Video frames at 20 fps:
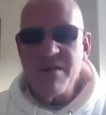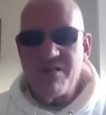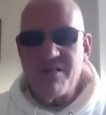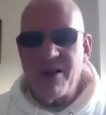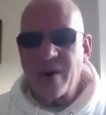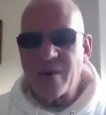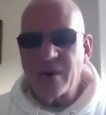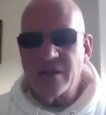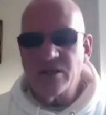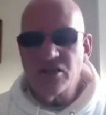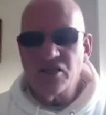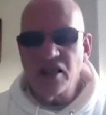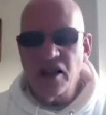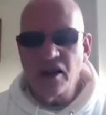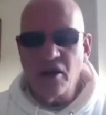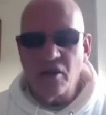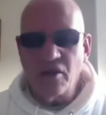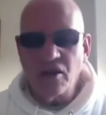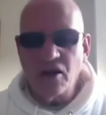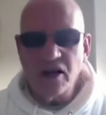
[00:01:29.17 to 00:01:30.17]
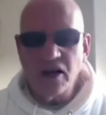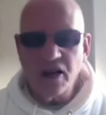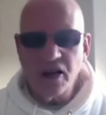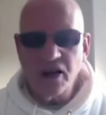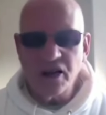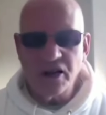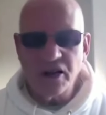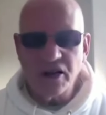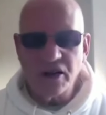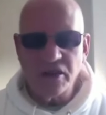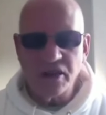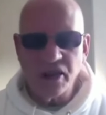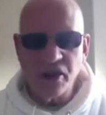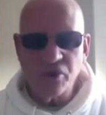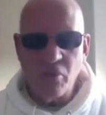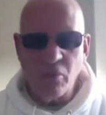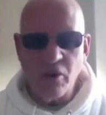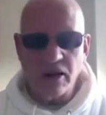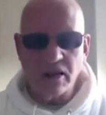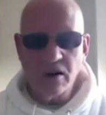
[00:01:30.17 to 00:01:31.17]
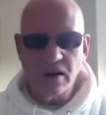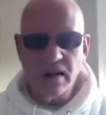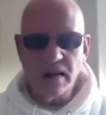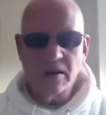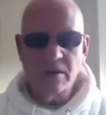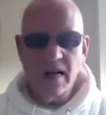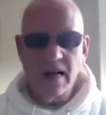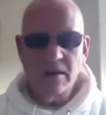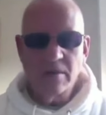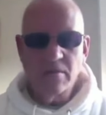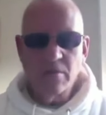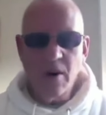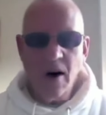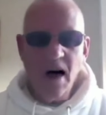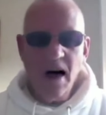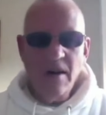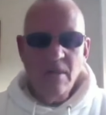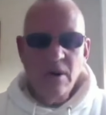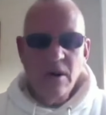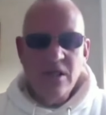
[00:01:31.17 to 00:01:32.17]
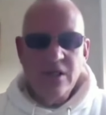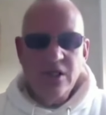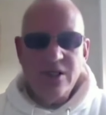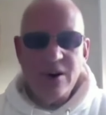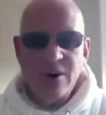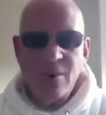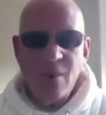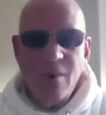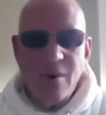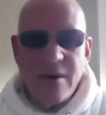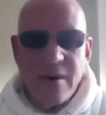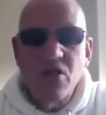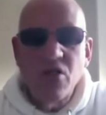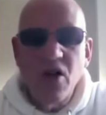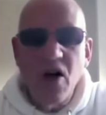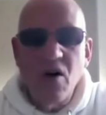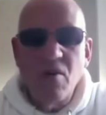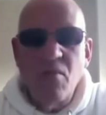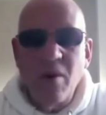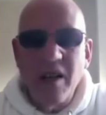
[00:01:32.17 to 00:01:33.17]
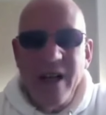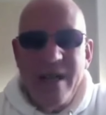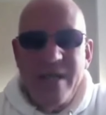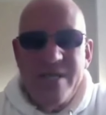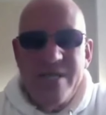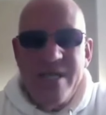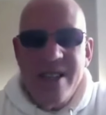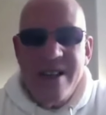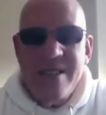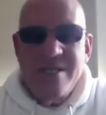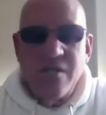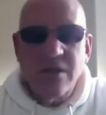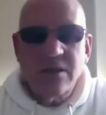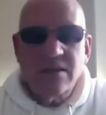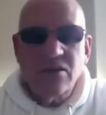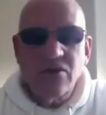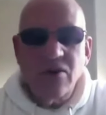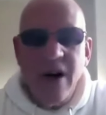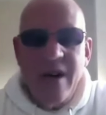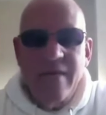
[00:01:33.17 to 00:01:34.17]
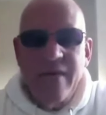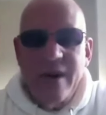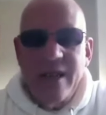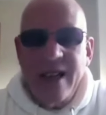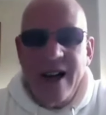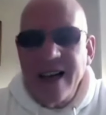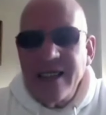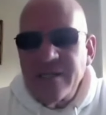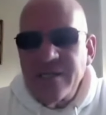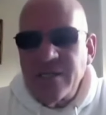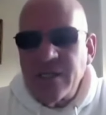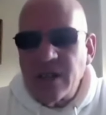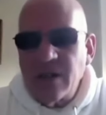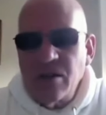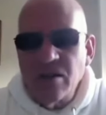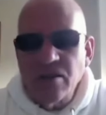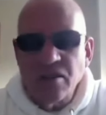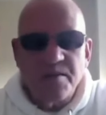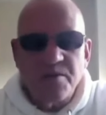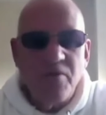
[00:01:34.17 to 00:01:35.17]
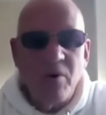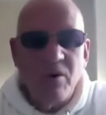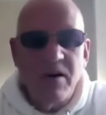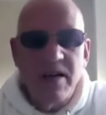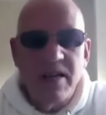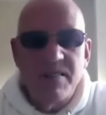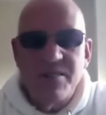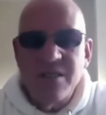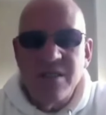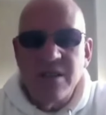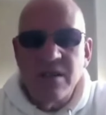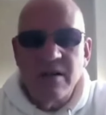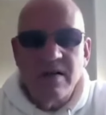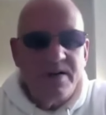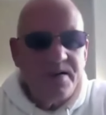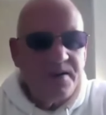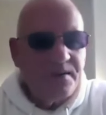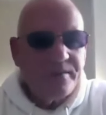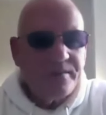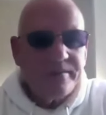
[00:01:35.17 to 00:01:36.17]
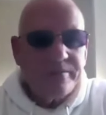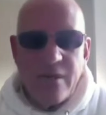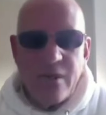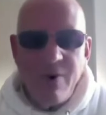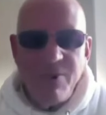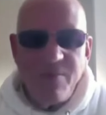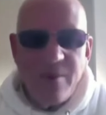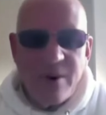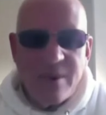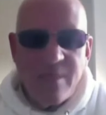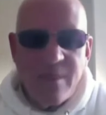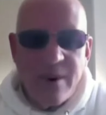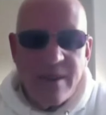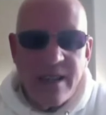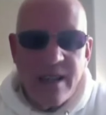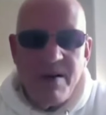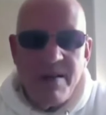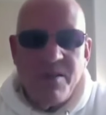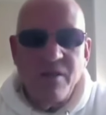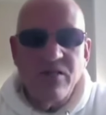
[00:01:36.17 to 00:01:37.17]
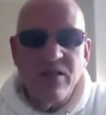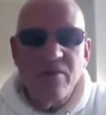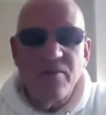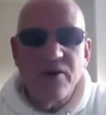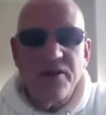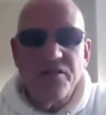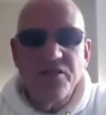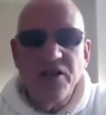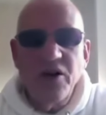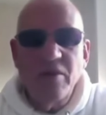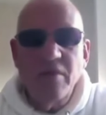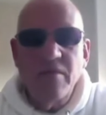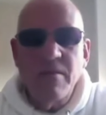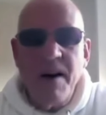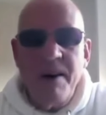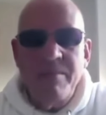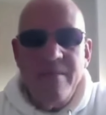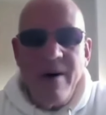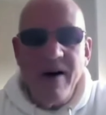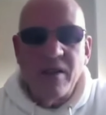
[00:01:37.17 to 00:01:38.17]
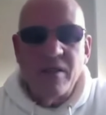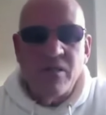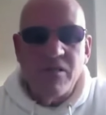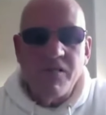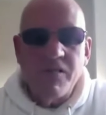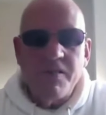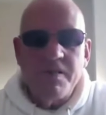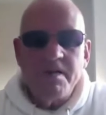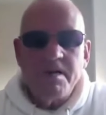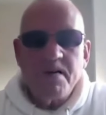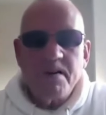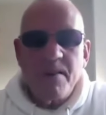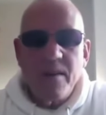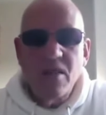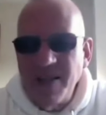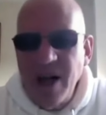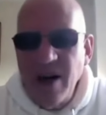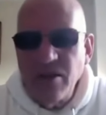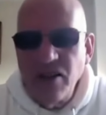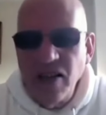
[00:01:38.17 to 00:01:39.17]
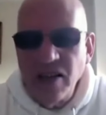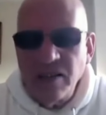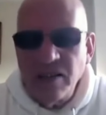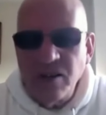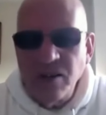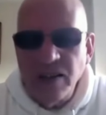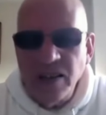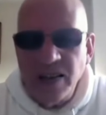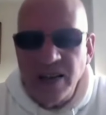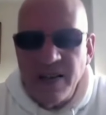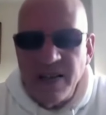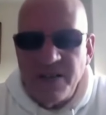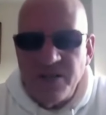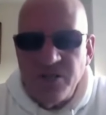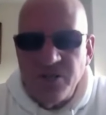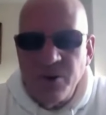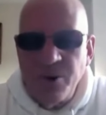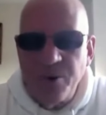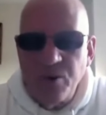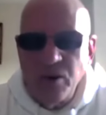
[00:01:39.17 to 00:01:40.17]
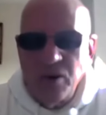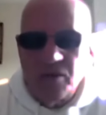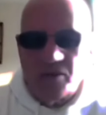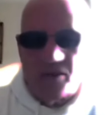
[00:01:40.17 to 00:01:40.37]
serious thing, he's been linking back to child molesters, traffickers, right? A number of Brigade 77 members that then to the kiddie stuff.